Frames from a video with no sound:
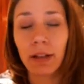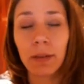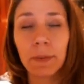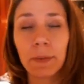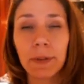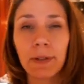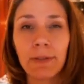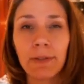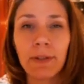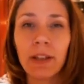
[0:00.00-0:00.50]

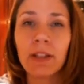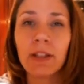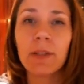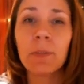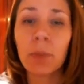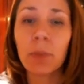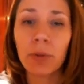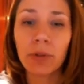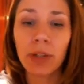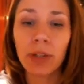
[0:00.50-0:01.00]
So venous
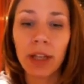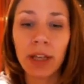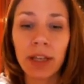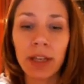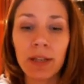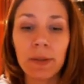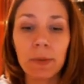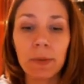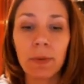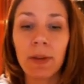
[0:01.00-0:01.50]
pooling
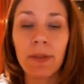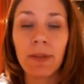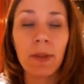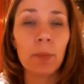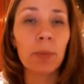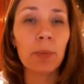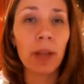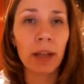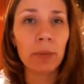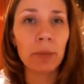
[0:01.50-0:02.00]
is when the
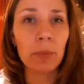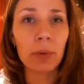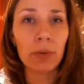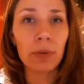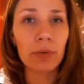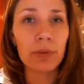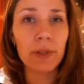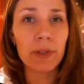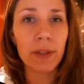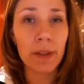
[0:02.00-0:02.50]
blood
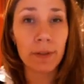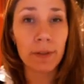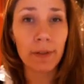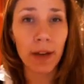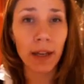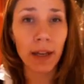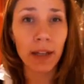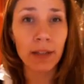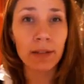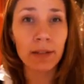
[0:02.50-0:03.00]
pools in the
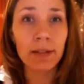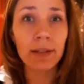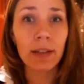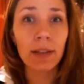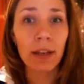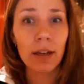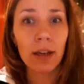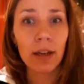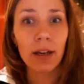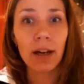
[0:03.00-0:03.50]
veins,
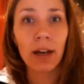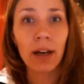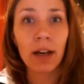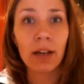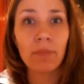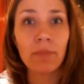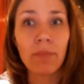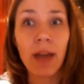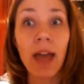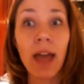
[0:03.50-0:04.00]

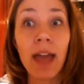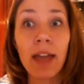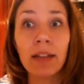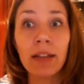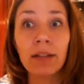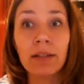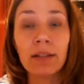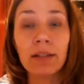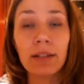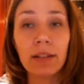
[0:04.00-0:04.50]

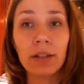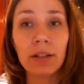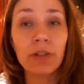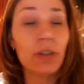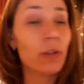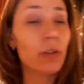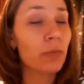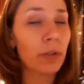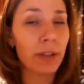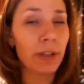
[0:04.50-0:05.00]
and you
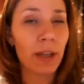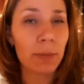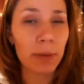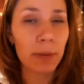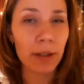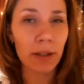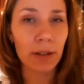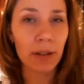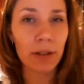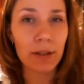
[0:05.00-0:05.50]
don't want that
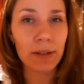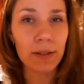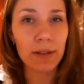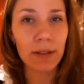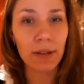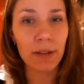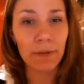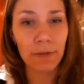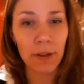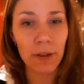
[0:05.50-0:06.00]

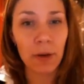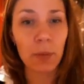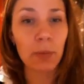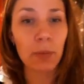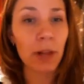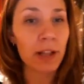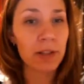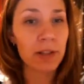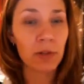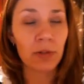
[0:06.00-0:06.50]
because if the
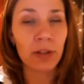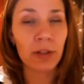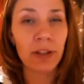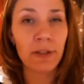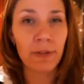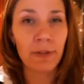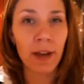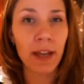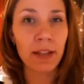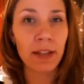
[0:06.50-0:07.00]
blood's all in
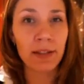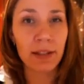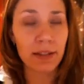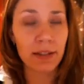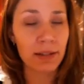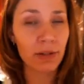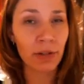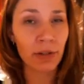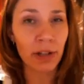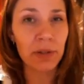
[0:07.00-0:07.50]
the veins,
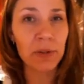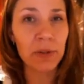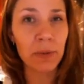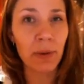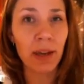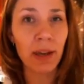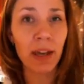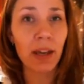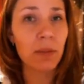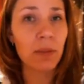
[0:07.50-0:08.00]
it's not
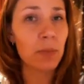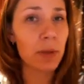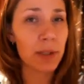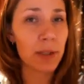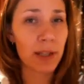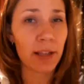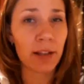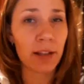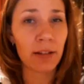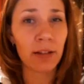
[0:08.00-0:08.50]
elsewhere, in
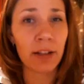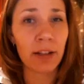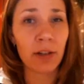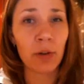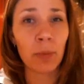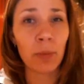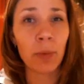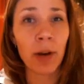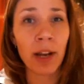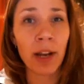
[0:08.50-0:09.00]
particular
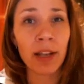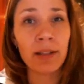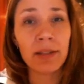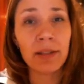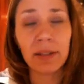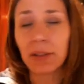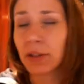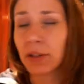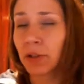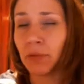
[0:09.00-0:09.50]
your brain,
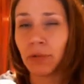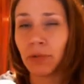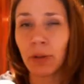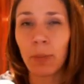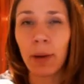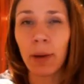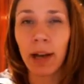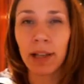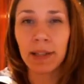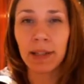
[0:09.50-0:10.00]
so you don't want
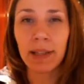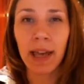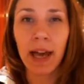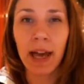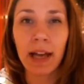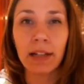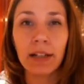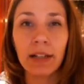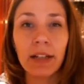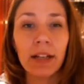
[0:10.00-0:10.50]
to pass
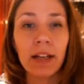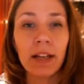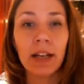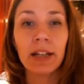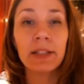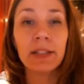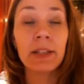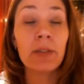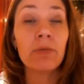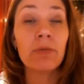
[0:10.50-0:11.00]
out.
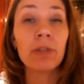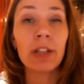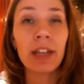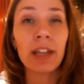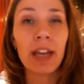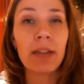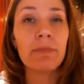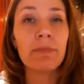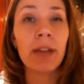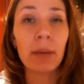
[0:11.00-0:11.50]
So you want to
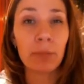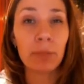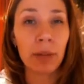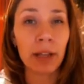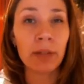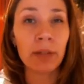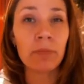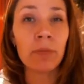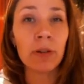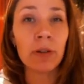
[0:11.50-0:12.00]
keep that
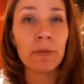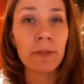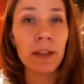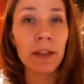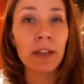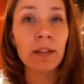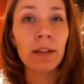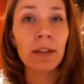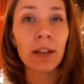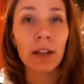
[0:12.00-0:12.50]
blood
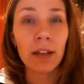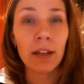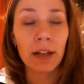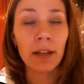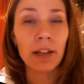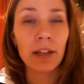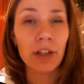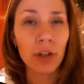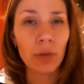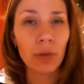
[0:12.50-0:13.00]
moving.
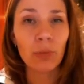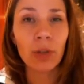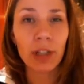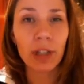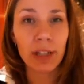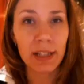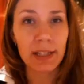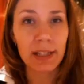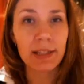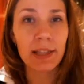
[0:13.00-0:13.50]
You don't want
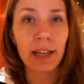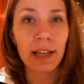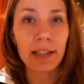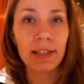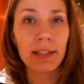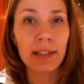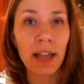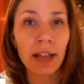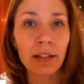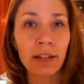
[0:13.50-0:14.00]
it to stay
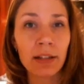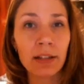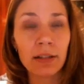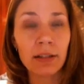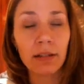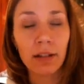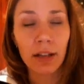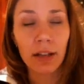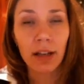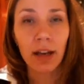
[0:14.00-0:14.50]

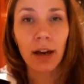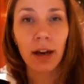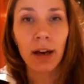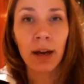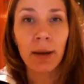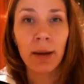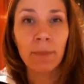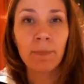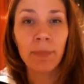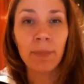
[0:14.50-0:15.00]
stagnant
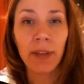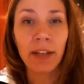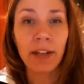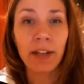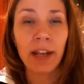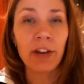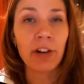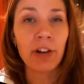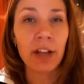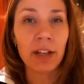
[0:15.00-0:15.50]
in
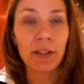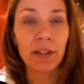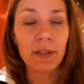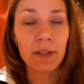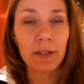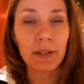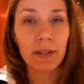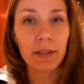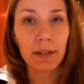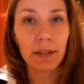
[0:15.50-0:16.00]

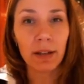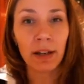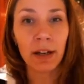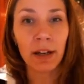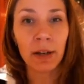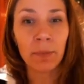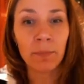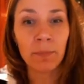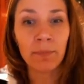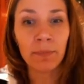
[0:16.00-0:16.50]
areas
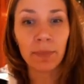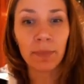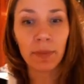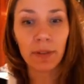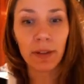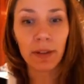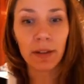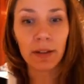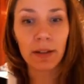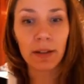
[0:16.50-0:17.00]

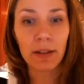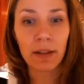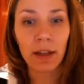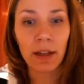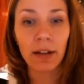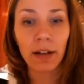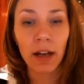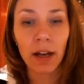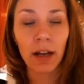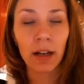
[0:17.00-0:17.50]

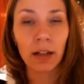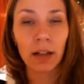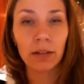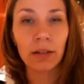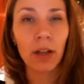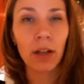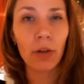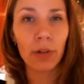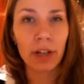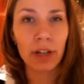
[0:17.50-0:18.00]
that are
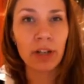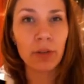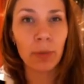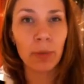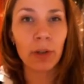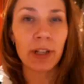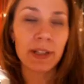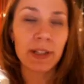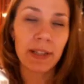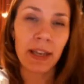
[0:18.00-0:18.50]
lower in your
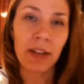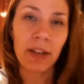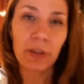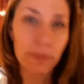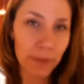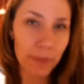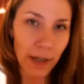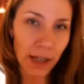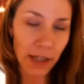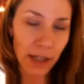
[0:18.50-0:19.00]
body, say your
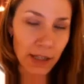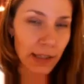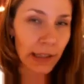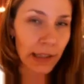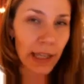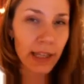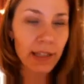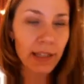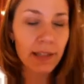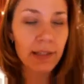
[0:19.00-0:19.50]
feet and your
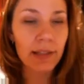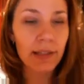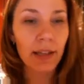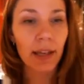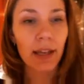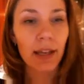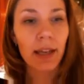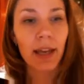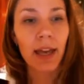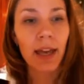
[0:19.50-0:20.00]
legs.
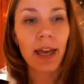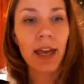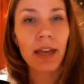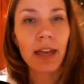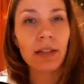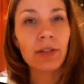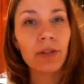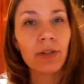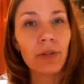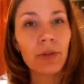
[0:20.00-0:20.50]

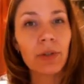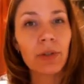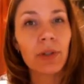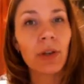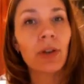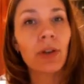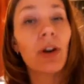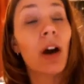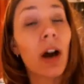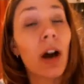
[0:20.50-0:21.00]
And
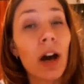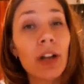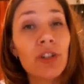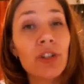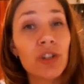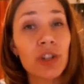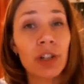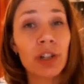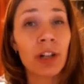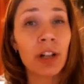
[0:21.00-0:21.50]
also
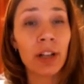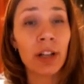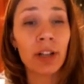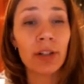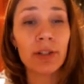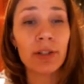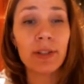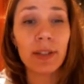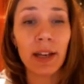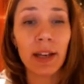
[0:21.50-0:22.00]
hydrogen
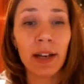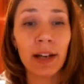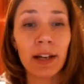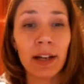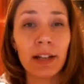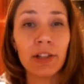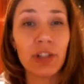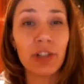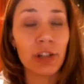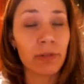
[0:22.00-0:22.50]
ions
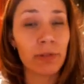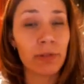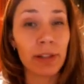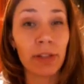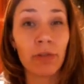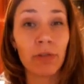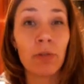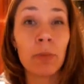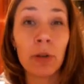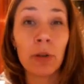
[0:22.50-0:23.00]
are generally
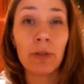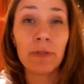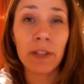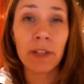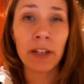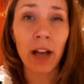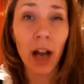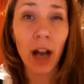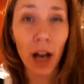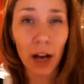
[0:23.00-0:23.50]
removed
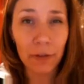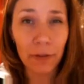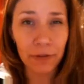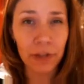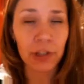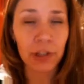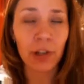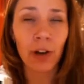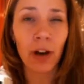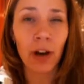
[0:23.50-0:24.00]
in half
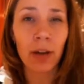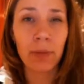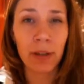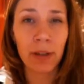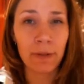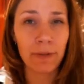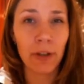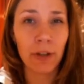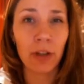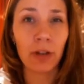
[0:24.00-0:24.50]
the time
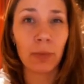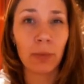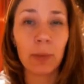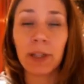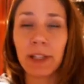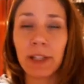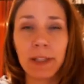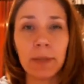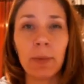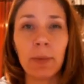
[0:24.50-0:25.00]
if you
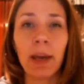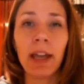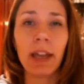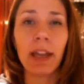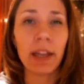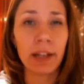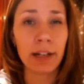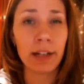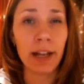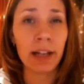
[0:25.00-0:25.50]
participate
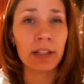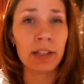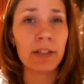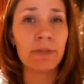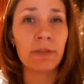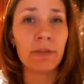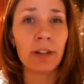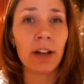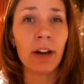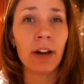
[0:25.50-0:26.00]
in an
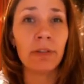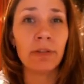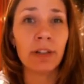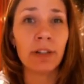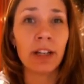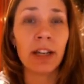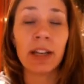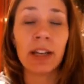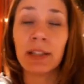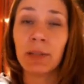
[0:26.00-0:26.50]
active
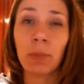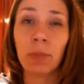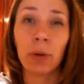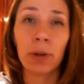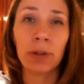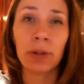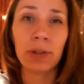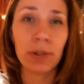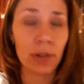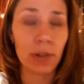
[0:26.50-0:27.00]
recovery as
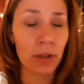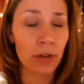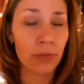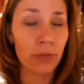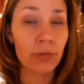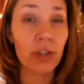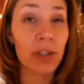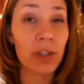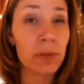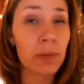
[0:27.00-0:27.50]
opposed to
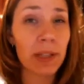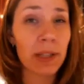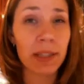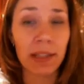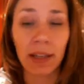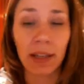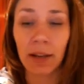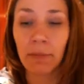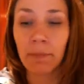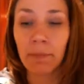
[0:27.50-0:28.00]
just
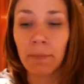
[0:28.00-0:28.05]
resting.